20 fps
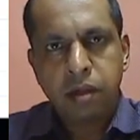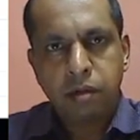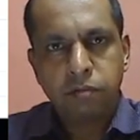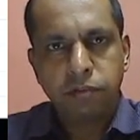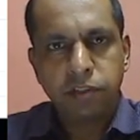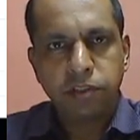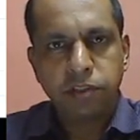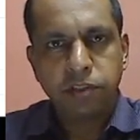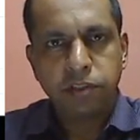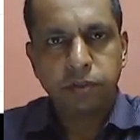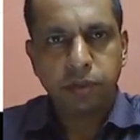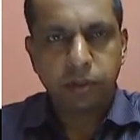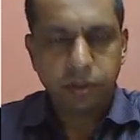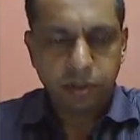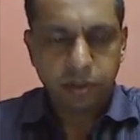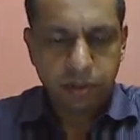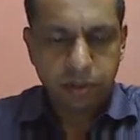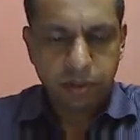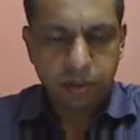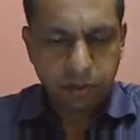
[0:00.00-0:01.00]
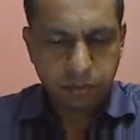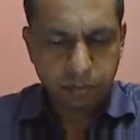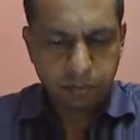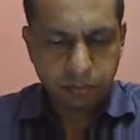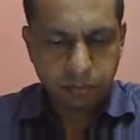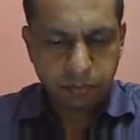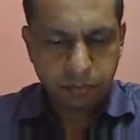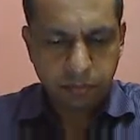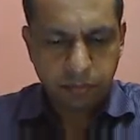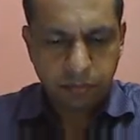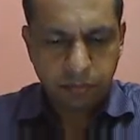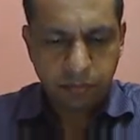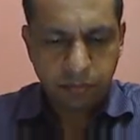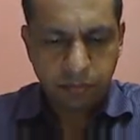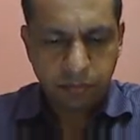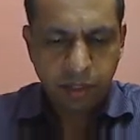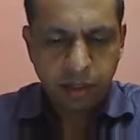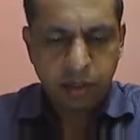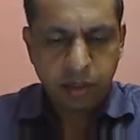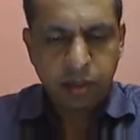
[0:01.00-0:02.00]
Now, first of all,
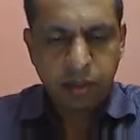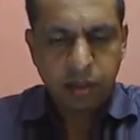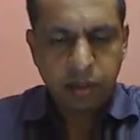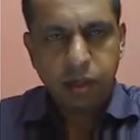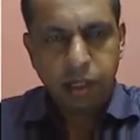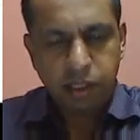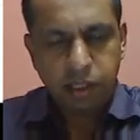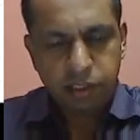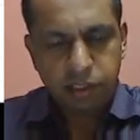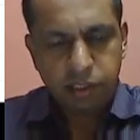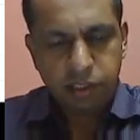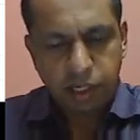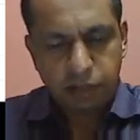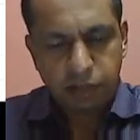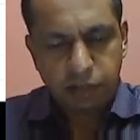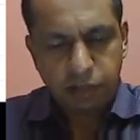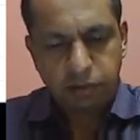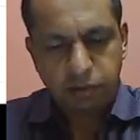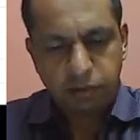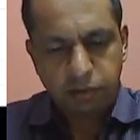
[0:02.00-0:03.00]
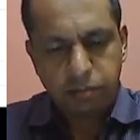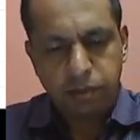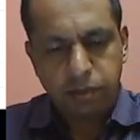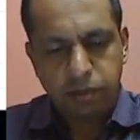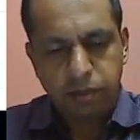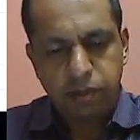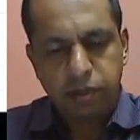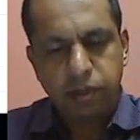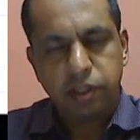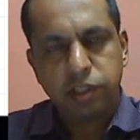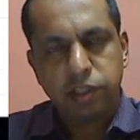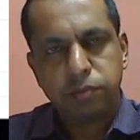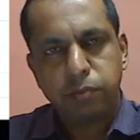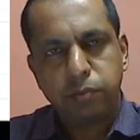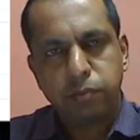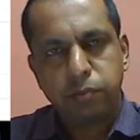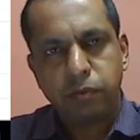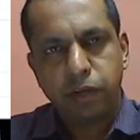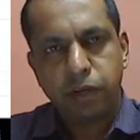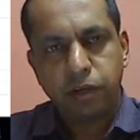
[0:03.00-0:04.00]
let's start from a
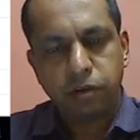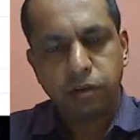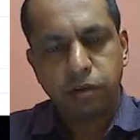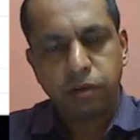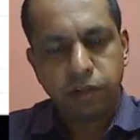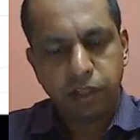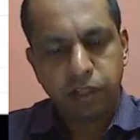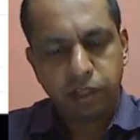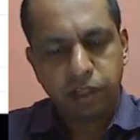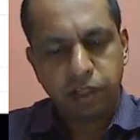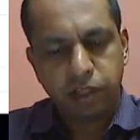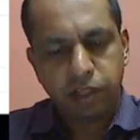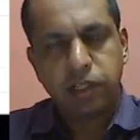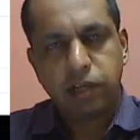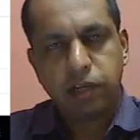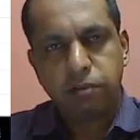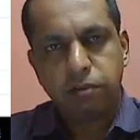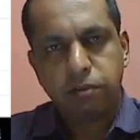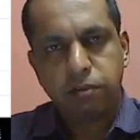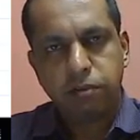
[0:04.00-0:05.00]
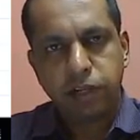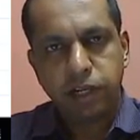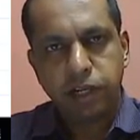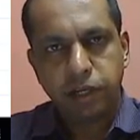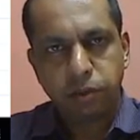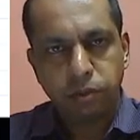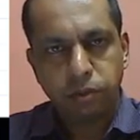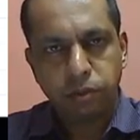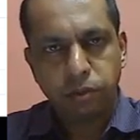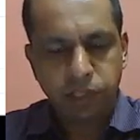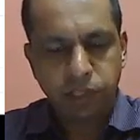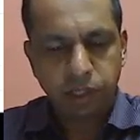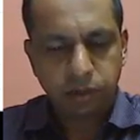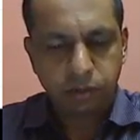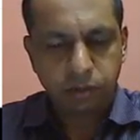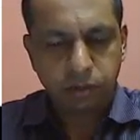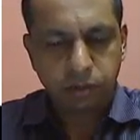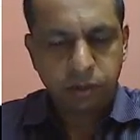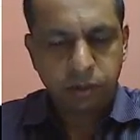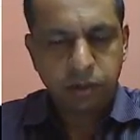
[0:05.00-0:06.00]
small value of Vi. Let's start from Vi equal to
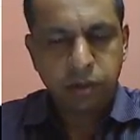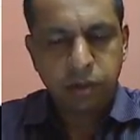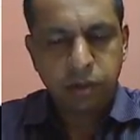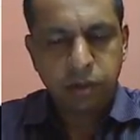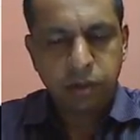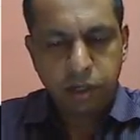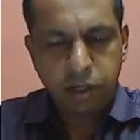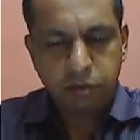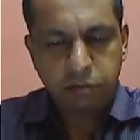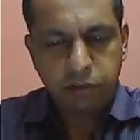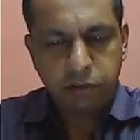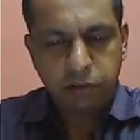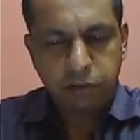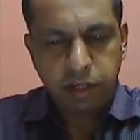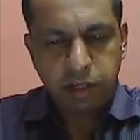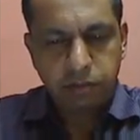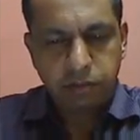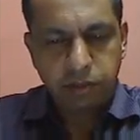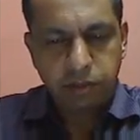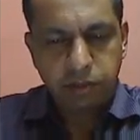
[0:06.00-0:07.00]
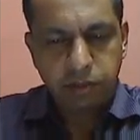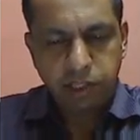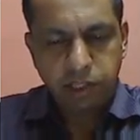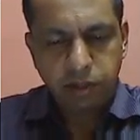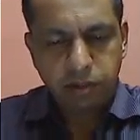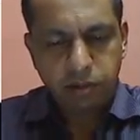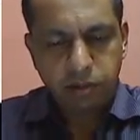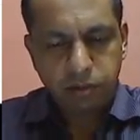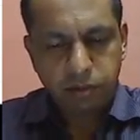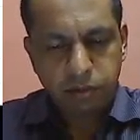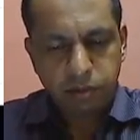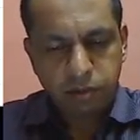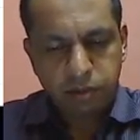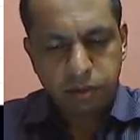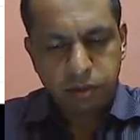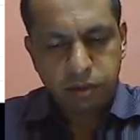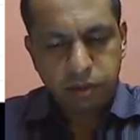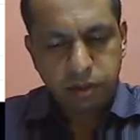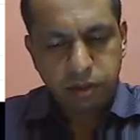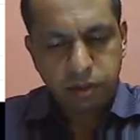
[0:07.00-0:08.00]
0. If Vi equals 0,
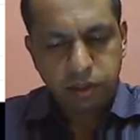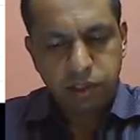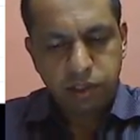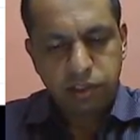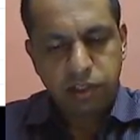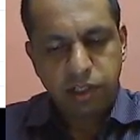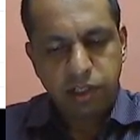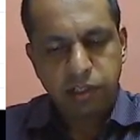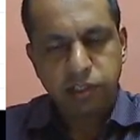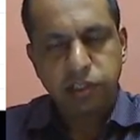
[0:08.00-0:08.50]
this